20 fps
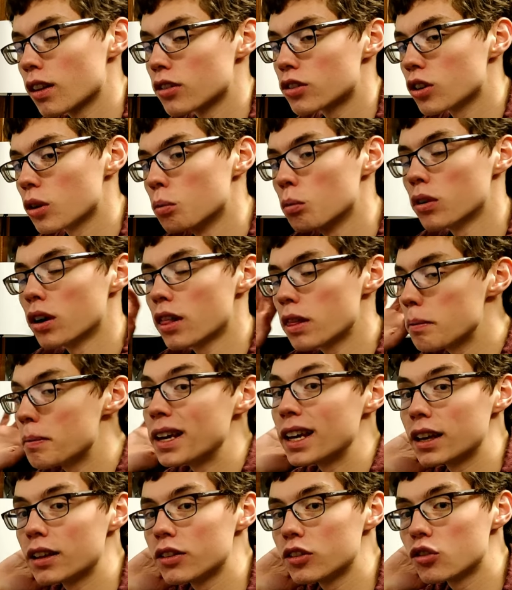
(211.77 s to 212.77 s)
So one of the
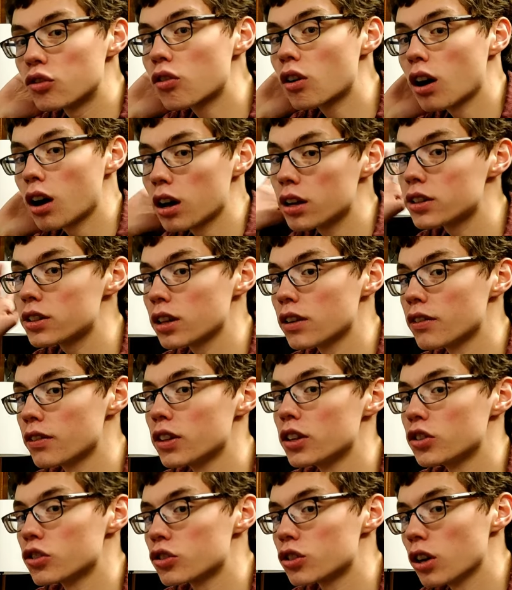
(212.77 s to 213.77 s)
big draws of
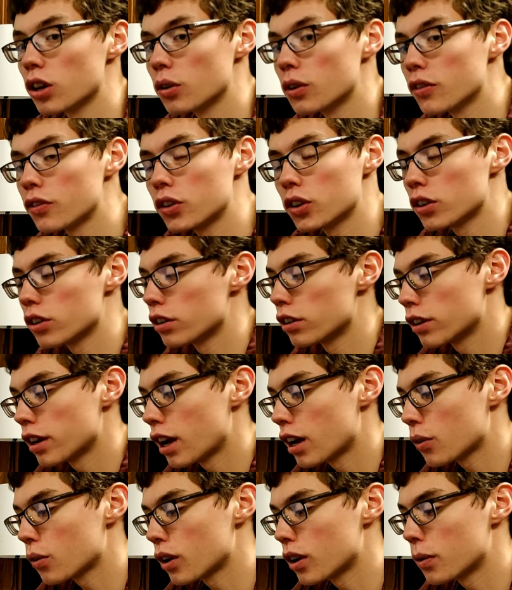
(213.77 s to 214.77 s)
this show, if you're
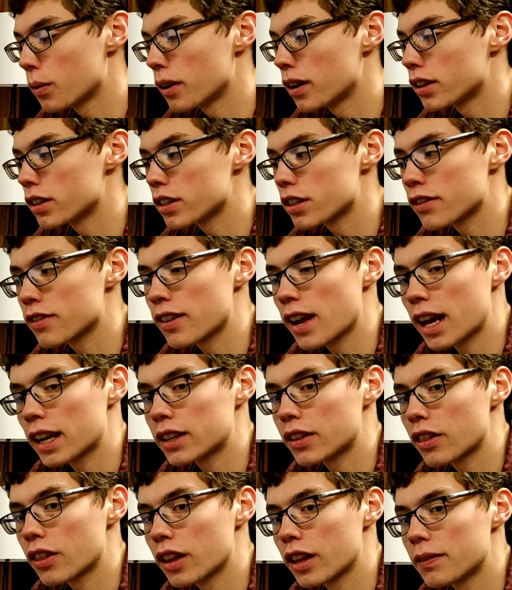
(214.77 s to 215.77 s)
not quite aware, is the
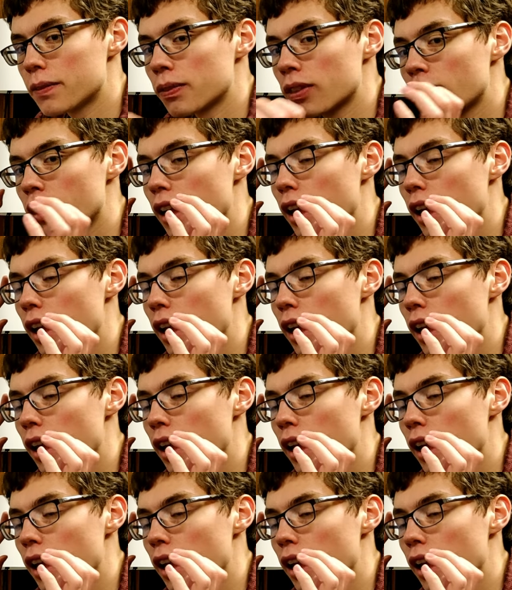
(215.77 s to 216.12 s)
fact that